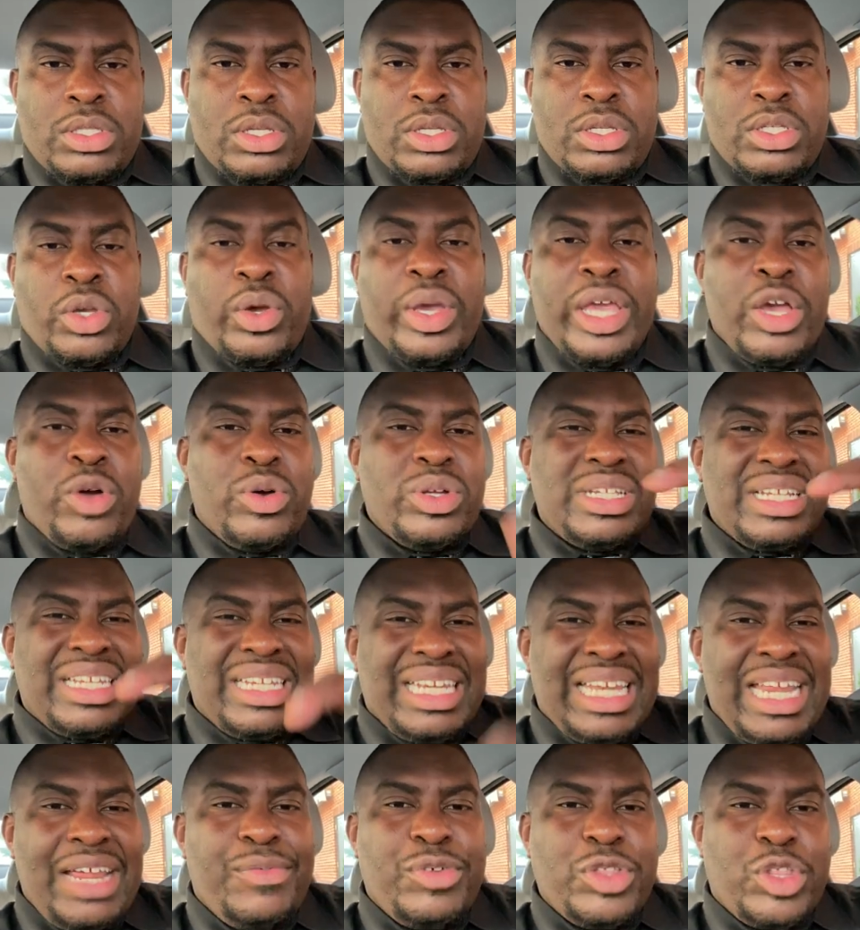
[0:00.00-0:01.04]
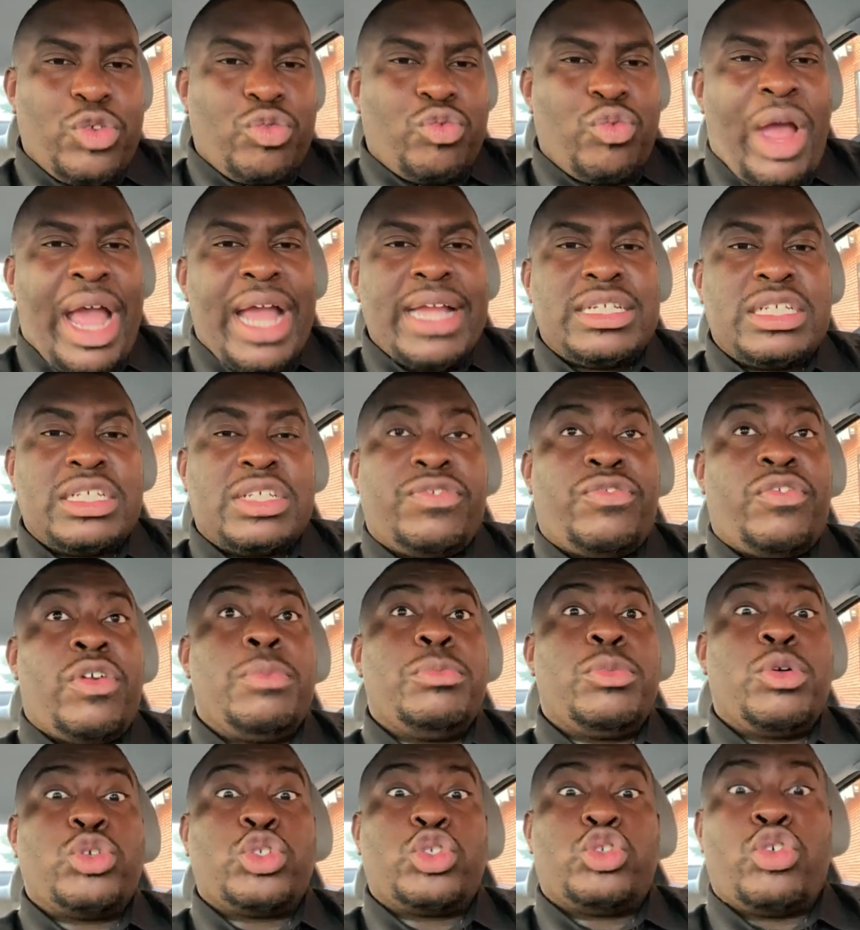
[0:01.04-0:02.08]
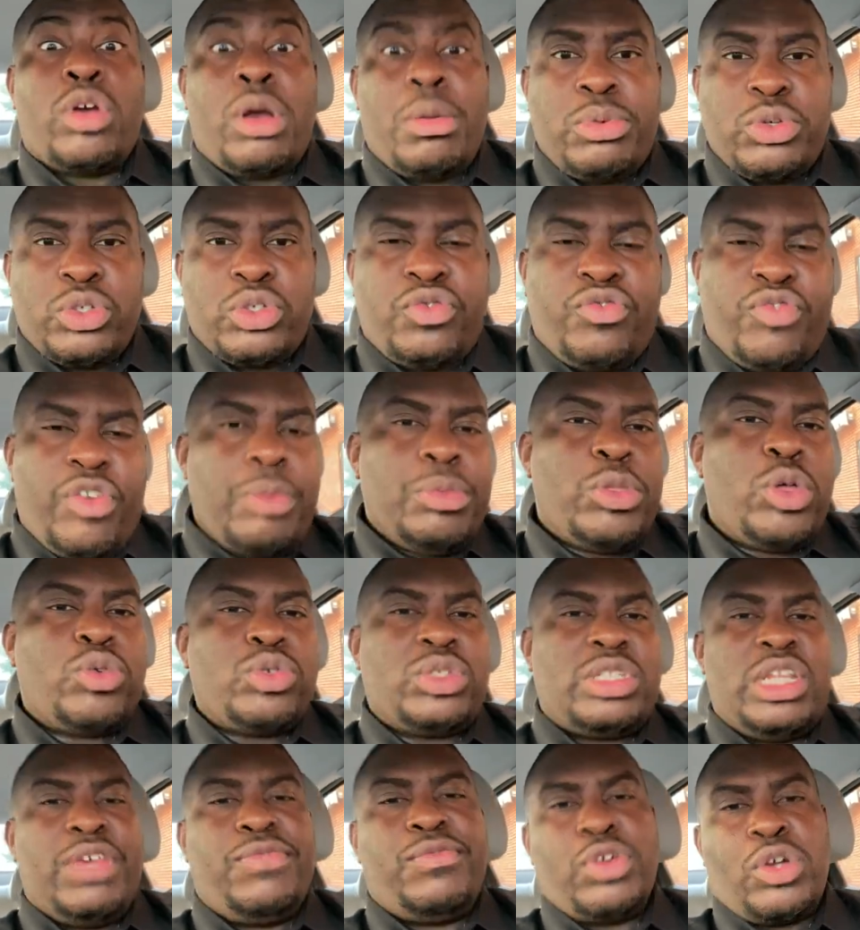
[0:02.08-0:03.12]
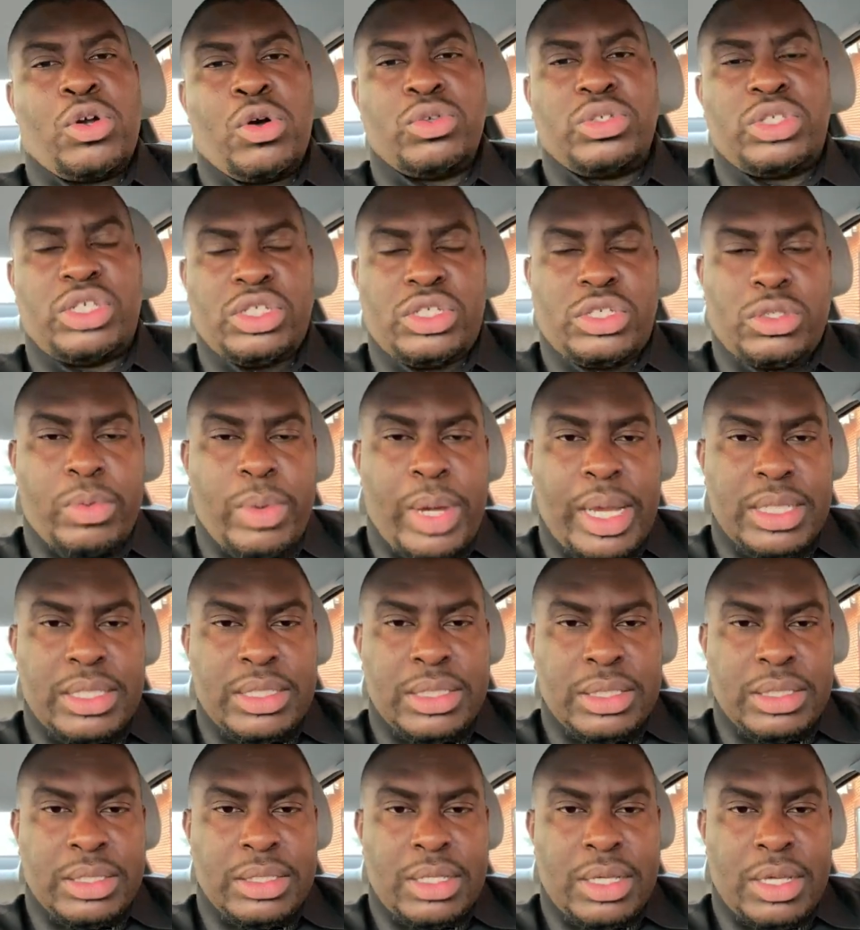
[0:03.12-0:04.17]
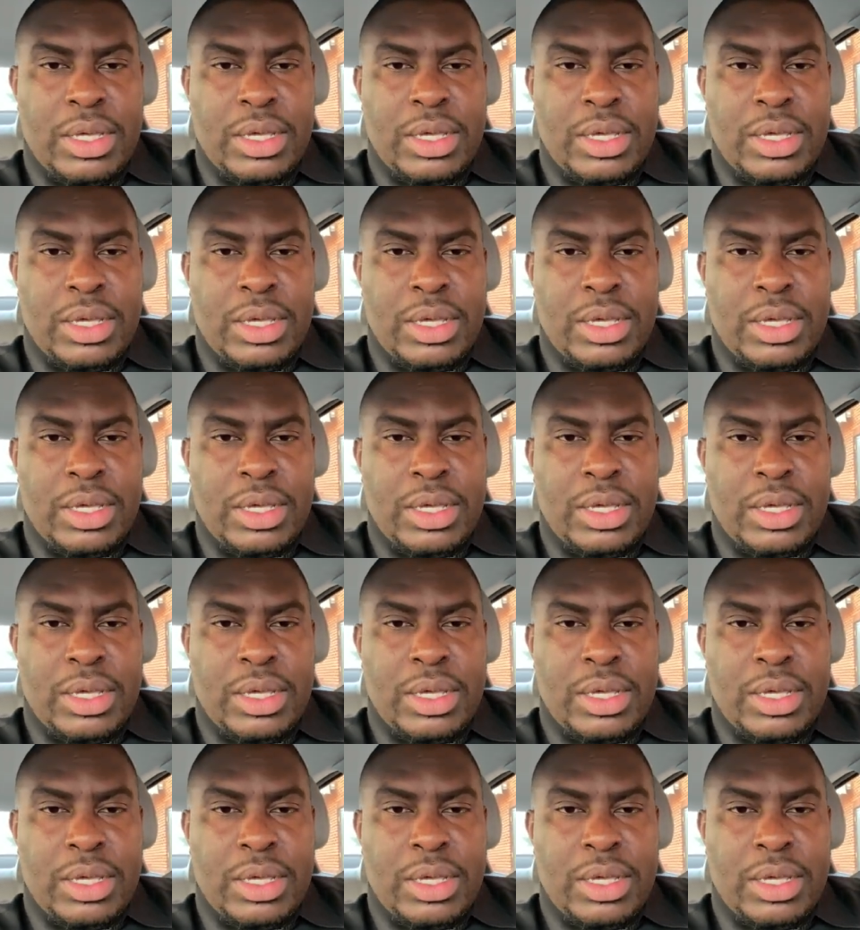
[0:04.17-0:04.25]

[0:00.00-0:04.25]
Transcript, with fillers: so he will deliver the righteous from those troubles from those difficult situations